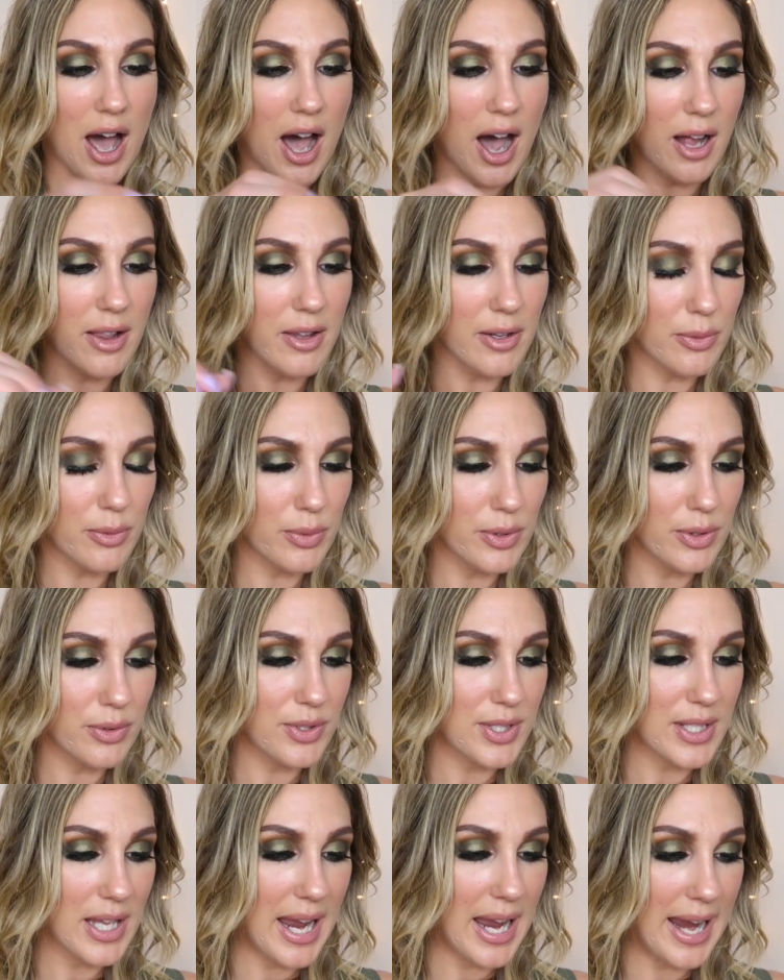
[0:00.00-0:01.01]
Holly
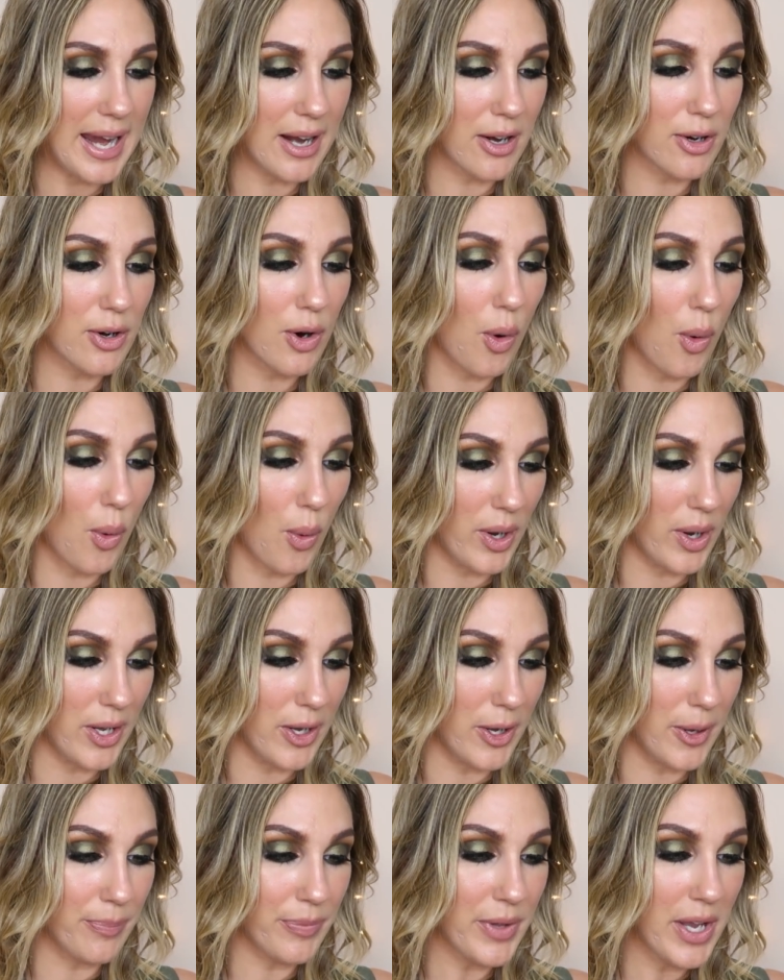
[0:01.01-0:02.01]
Roots hair
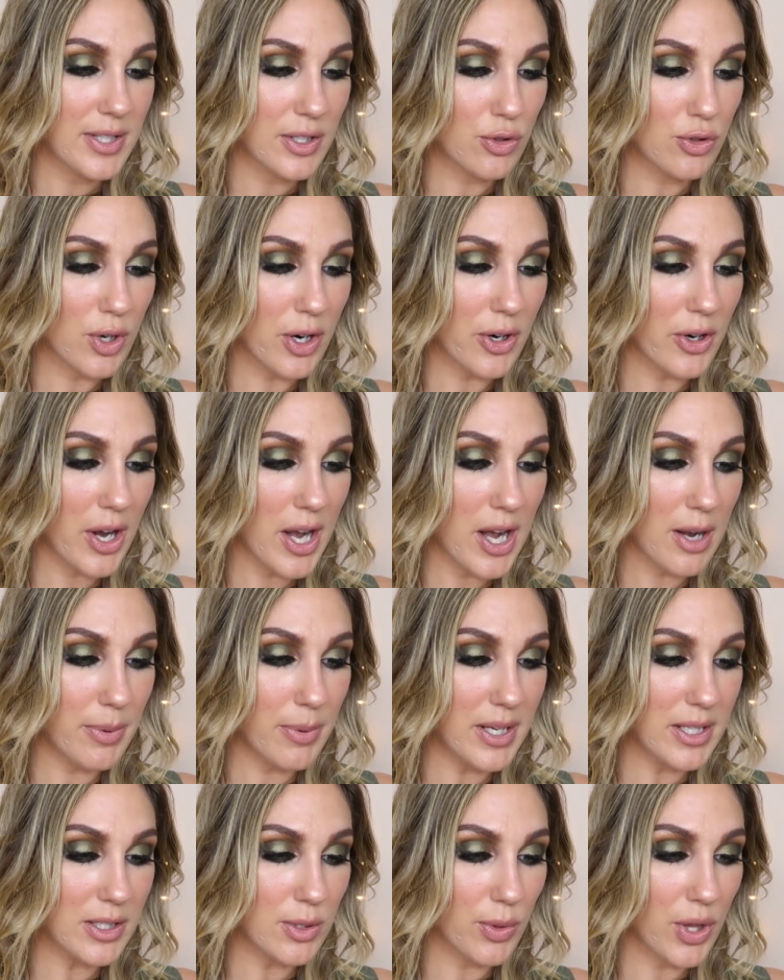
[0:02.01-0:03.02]
oil. So stronger hair
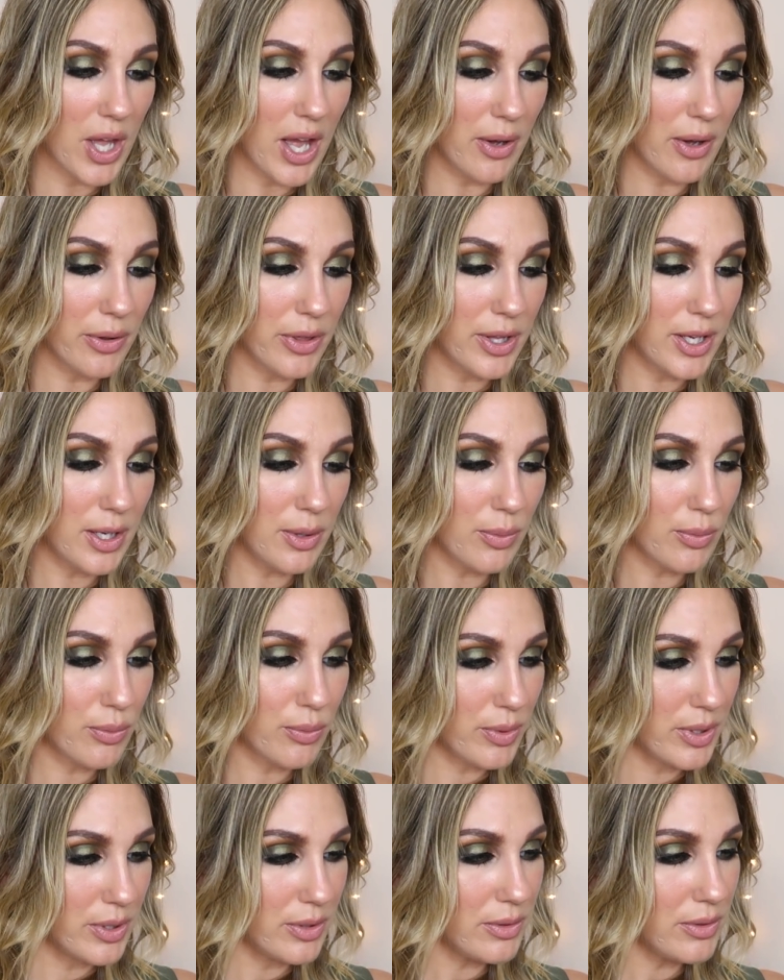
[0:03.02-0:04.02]
begins with healthy
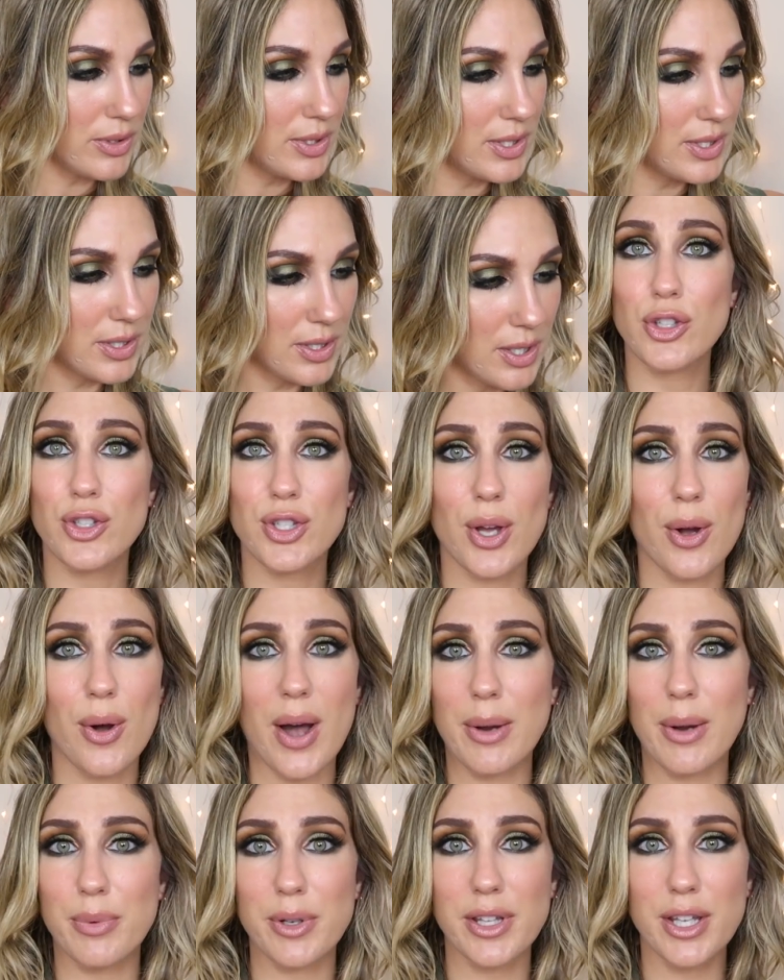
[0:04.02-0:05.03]
roots. So
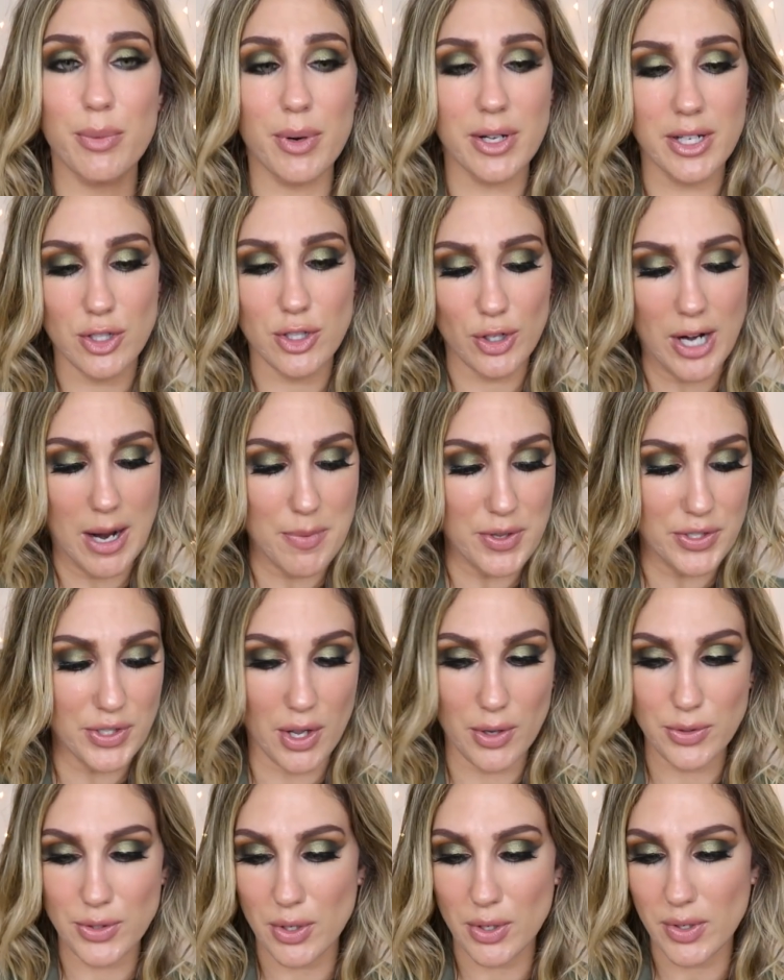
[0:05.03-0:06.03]
I really wanted to grab this
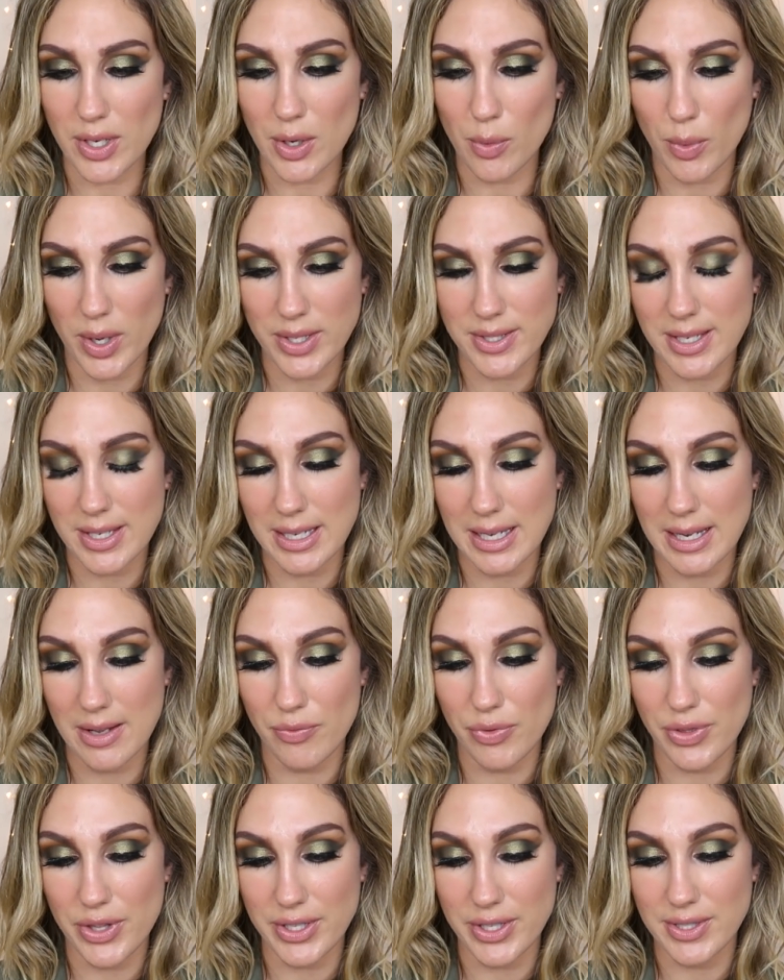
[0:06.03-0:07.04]
also, and it wasn't
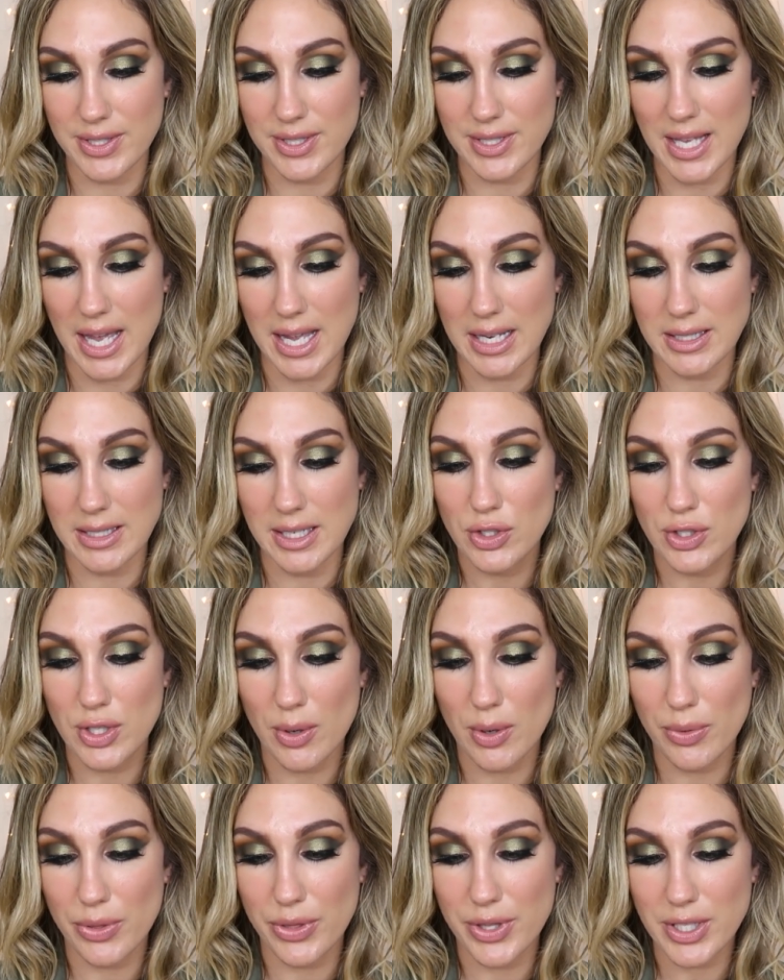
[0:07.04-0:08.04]
in the set.
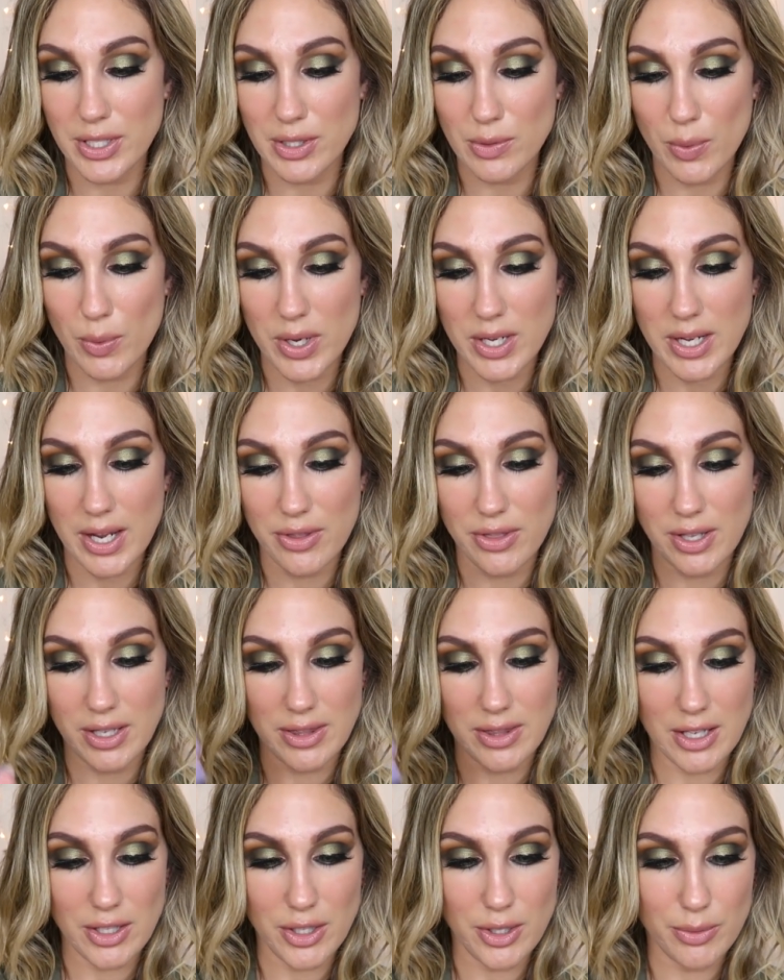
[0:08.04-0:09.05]
So this one, I
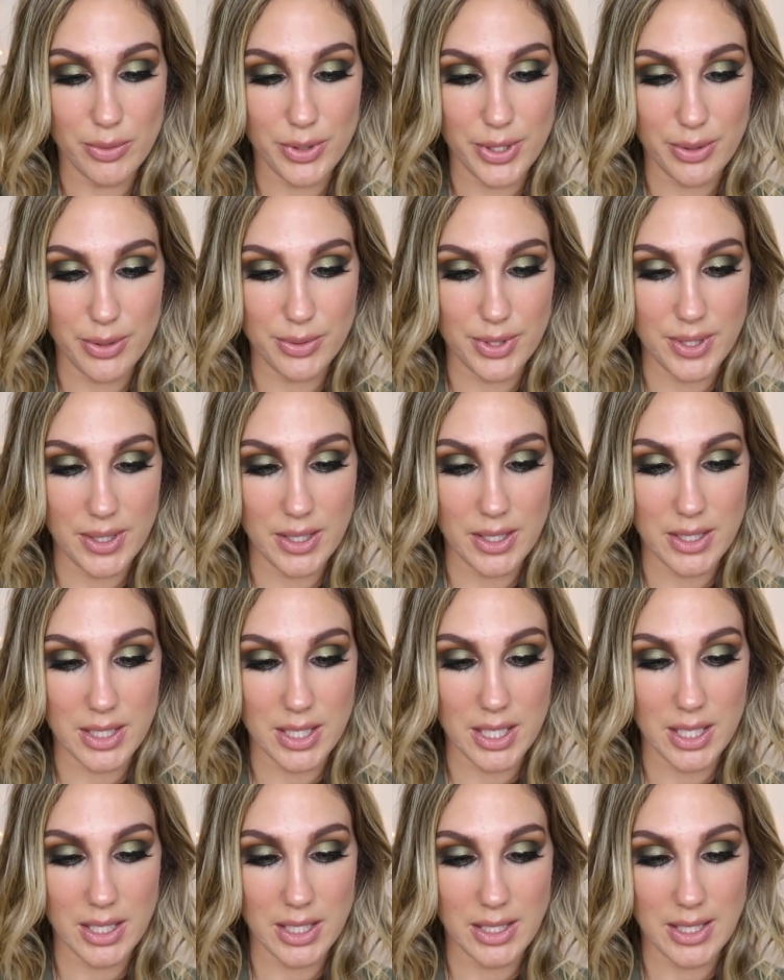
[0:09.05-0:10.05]
think that you use
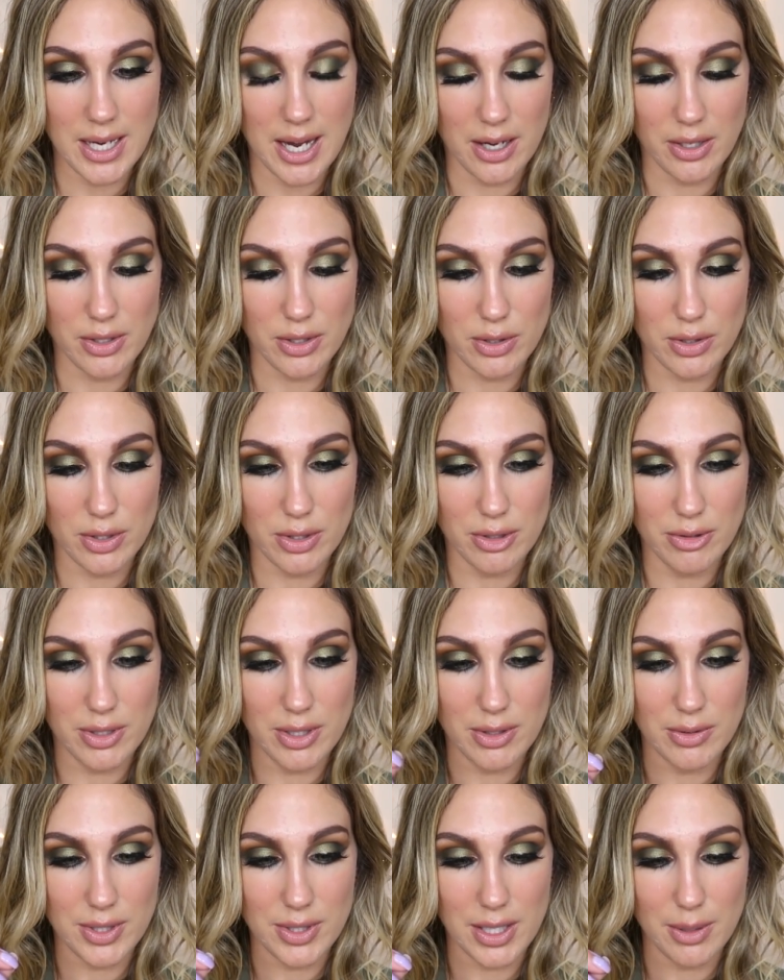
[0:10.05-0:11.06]
it, yeah, you, you
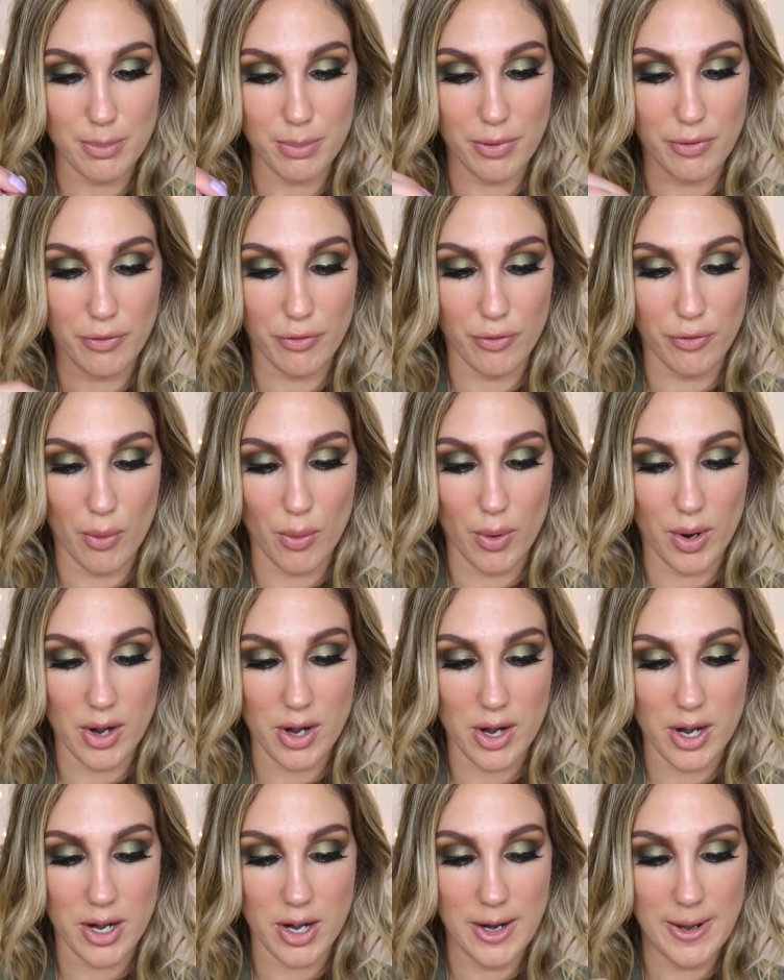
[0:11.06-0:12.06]
use it
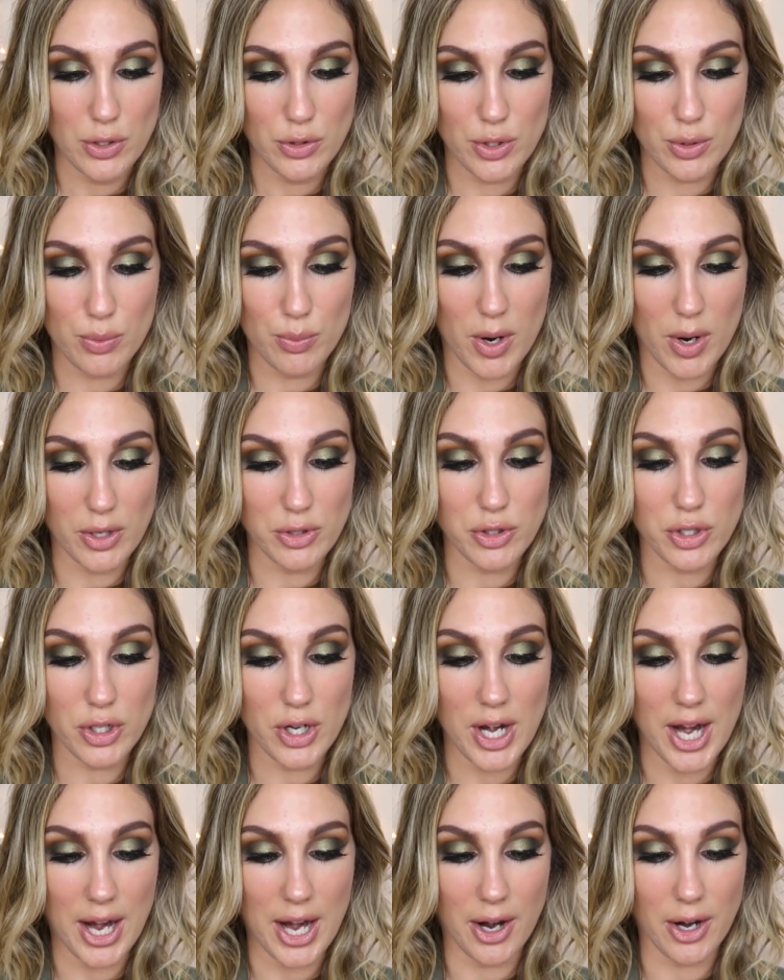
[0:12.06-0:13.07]
before you wash
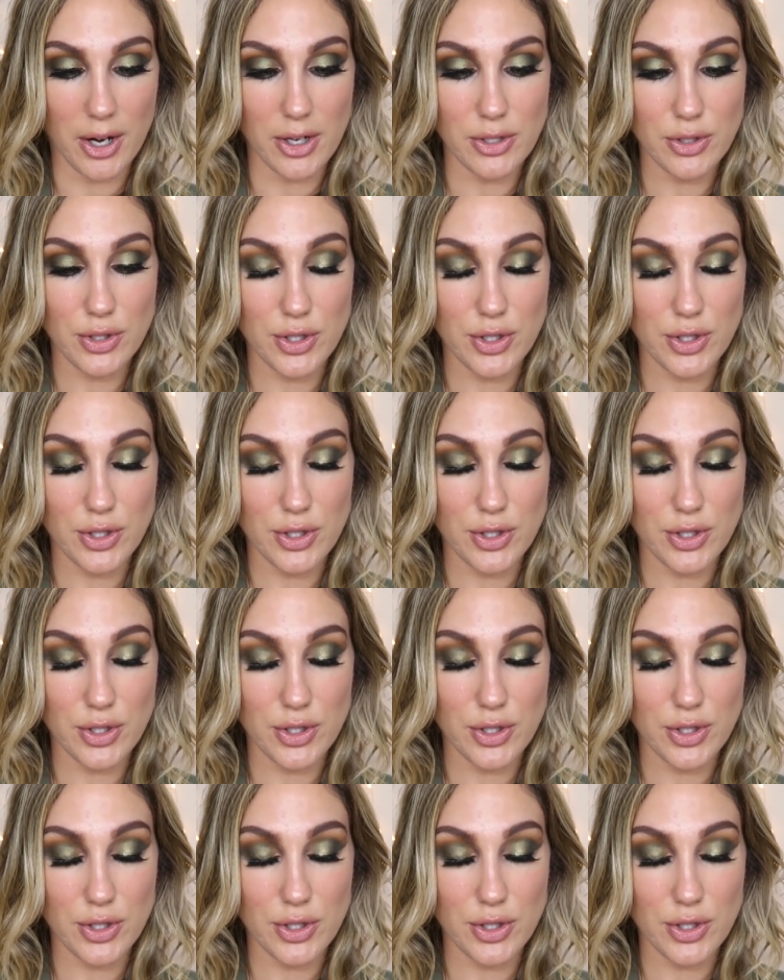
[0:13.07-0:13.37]
your hair.